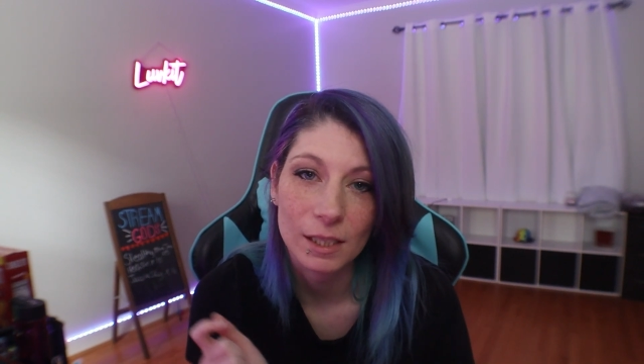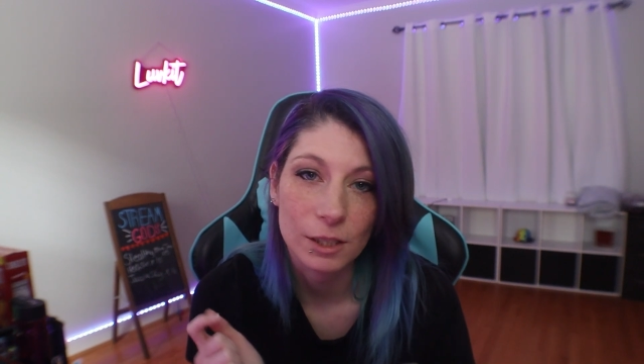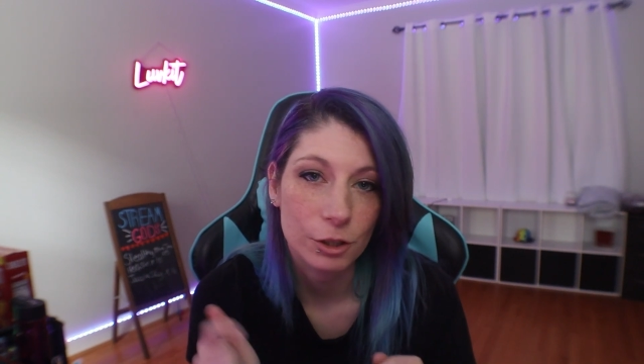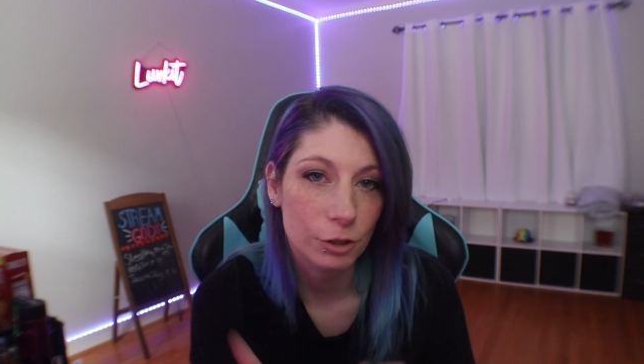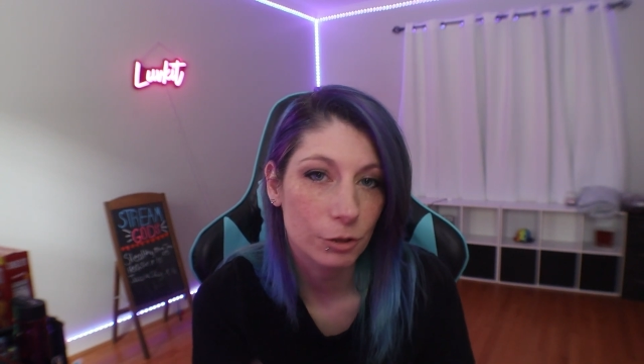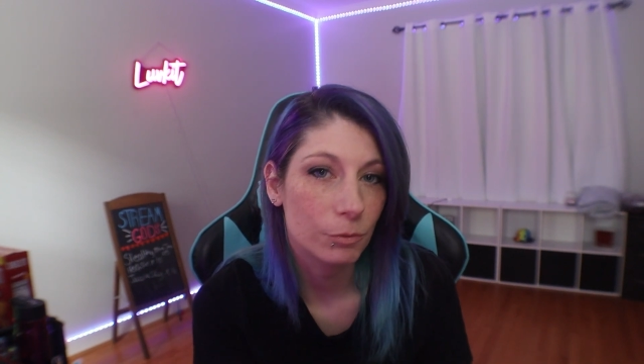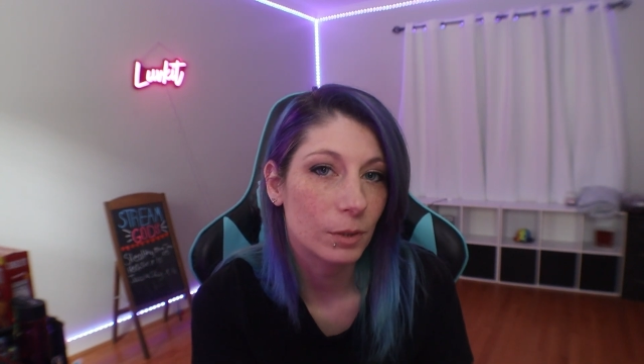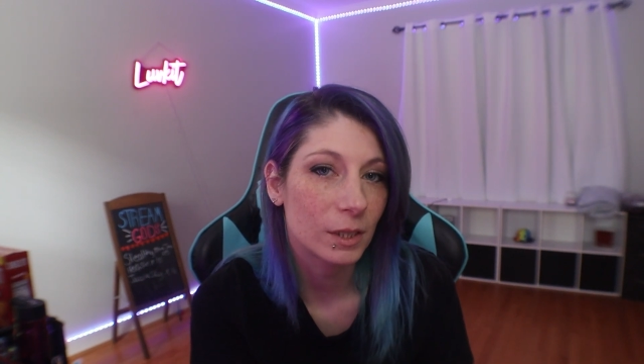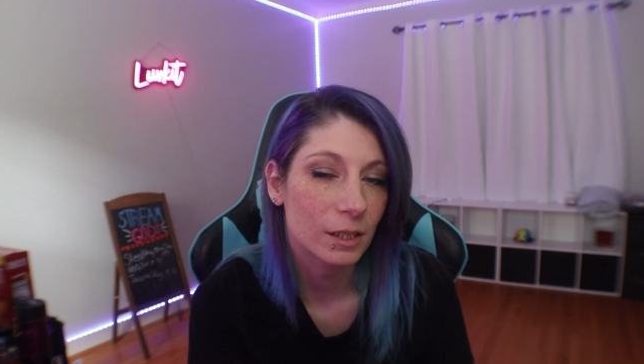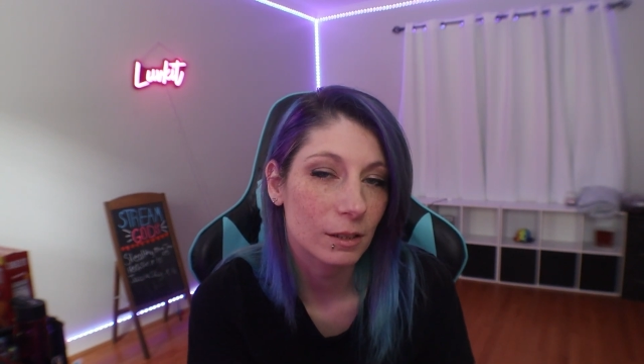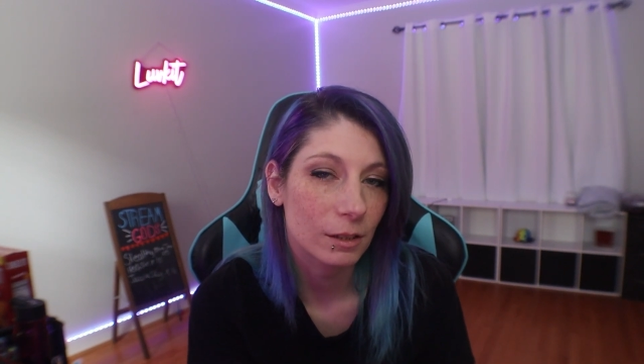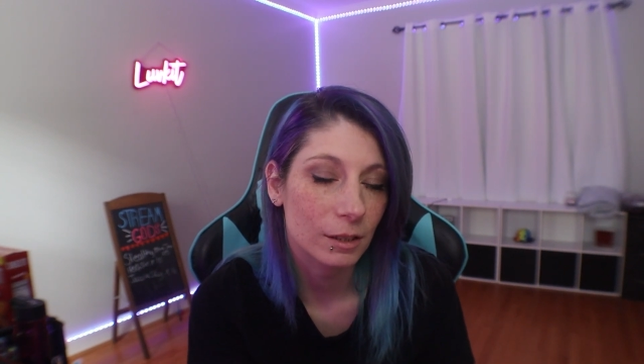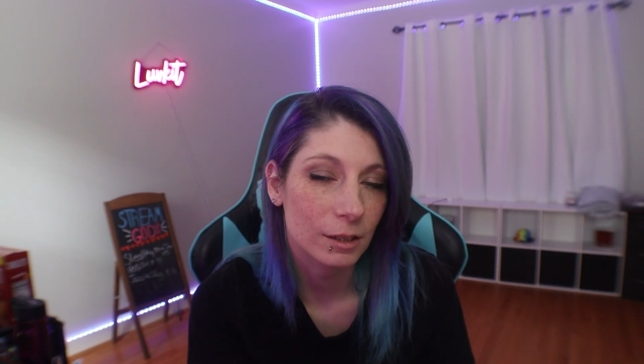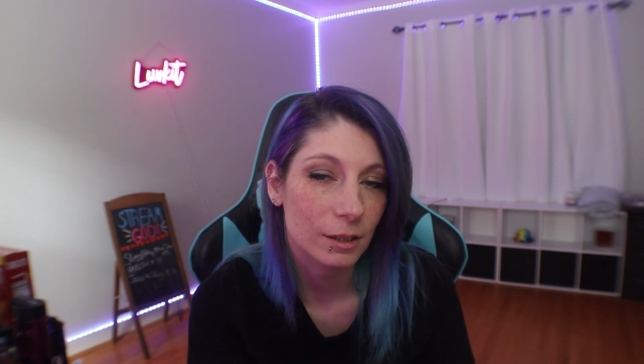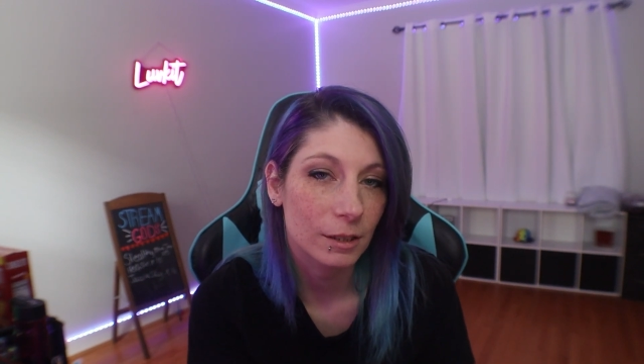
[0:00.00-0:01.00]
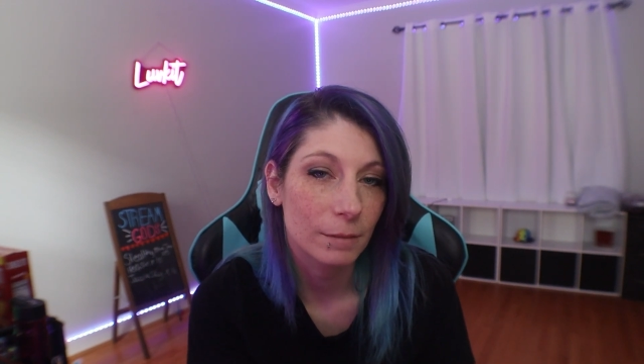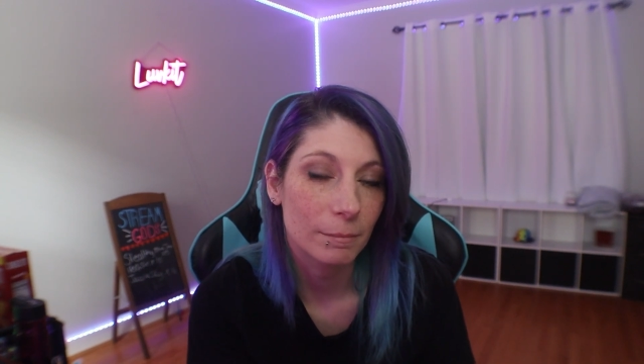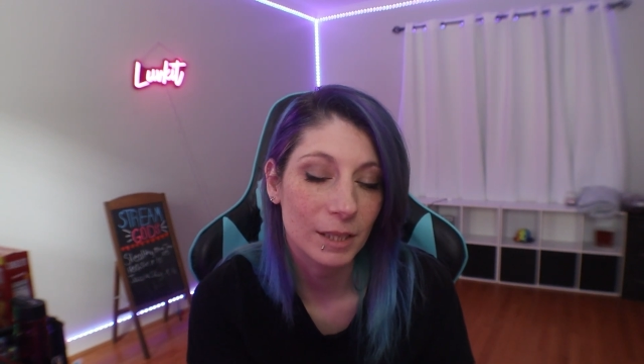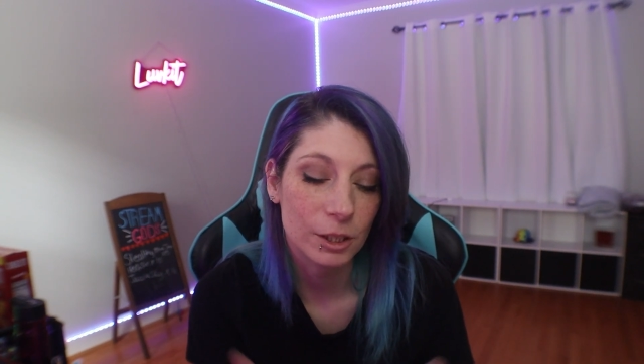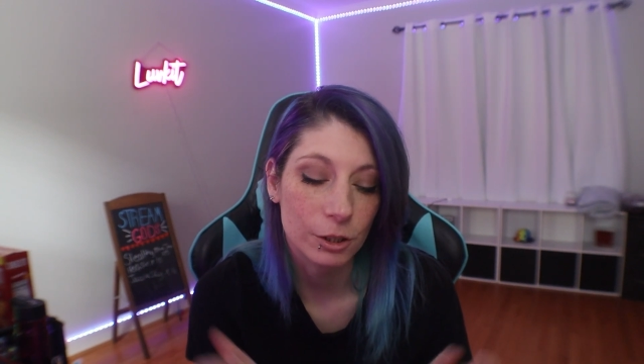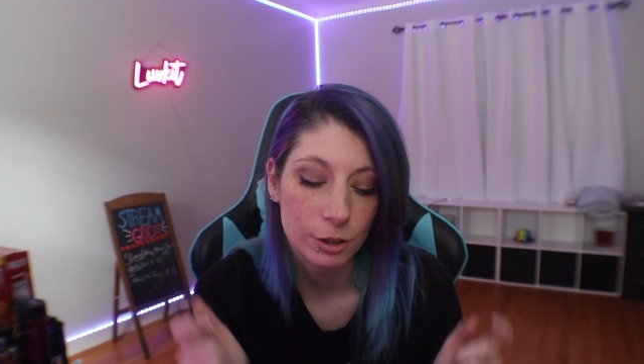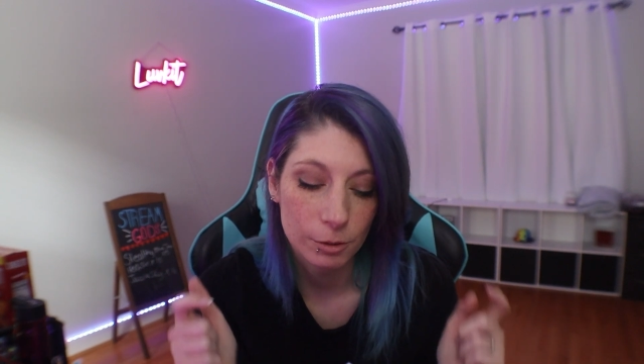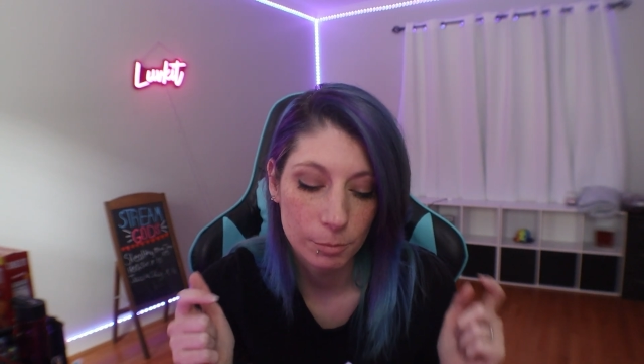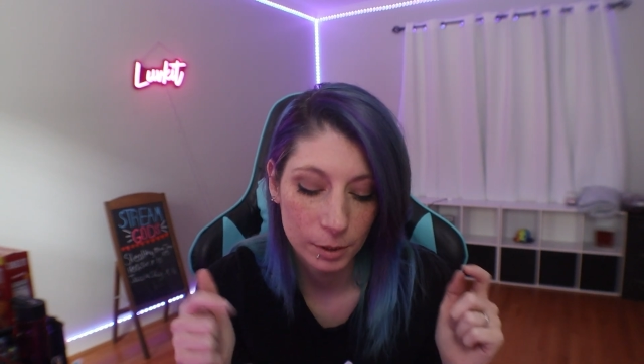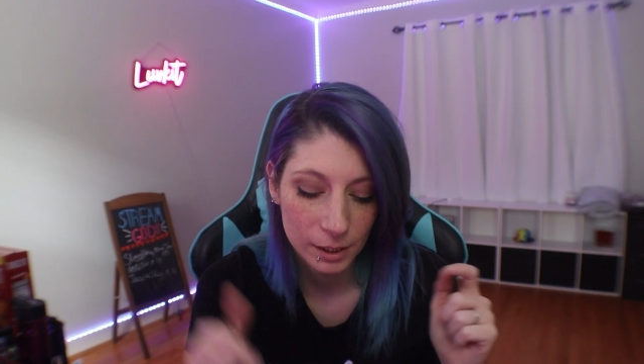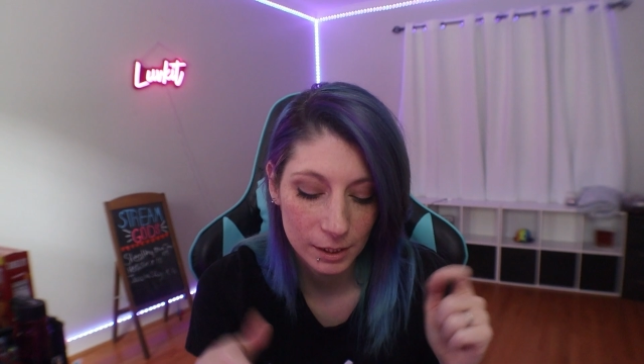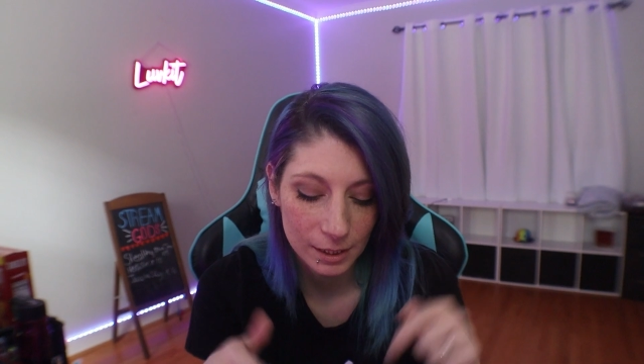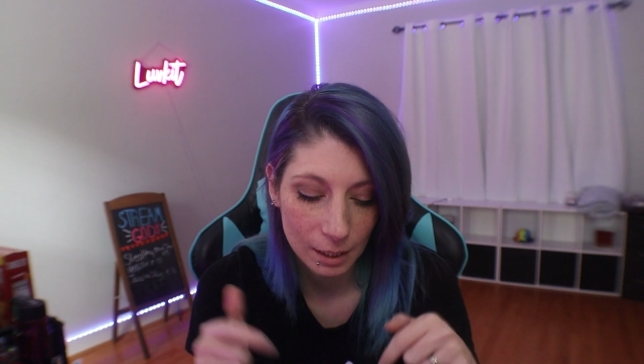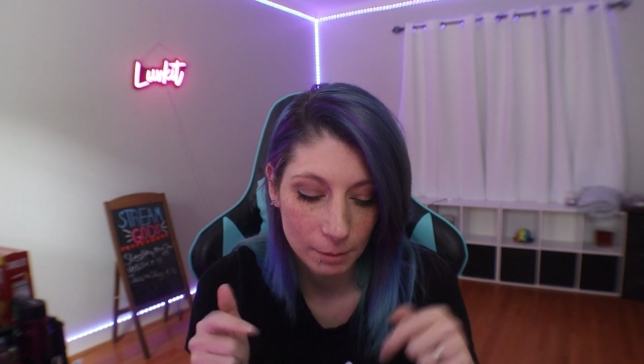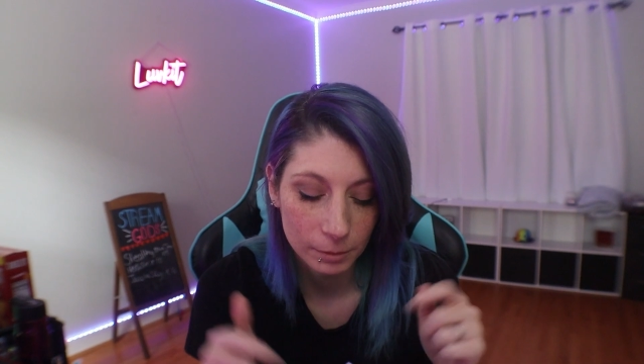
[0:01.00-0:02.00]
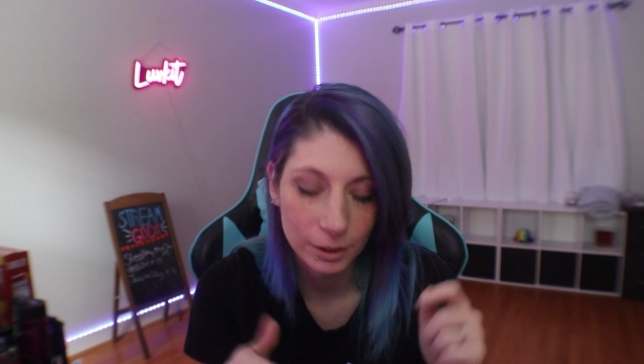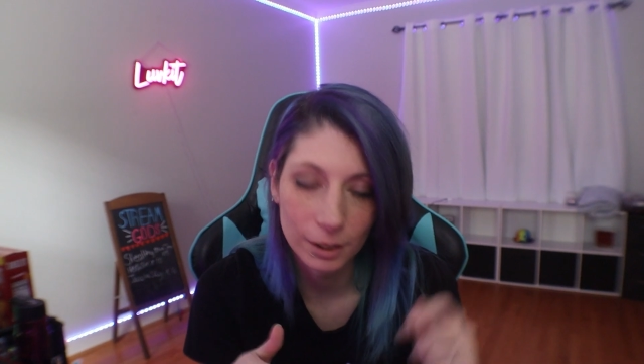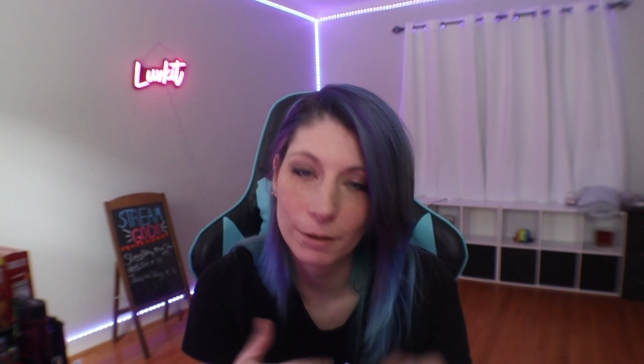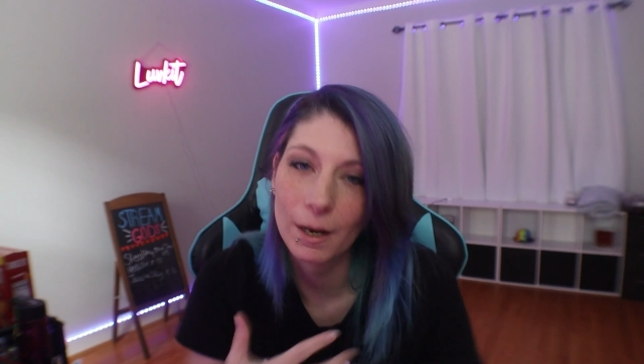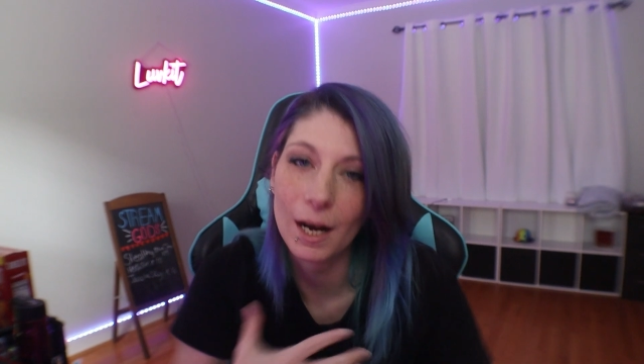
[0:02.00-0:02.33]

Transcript: that you want to learn, make sure you put it down below.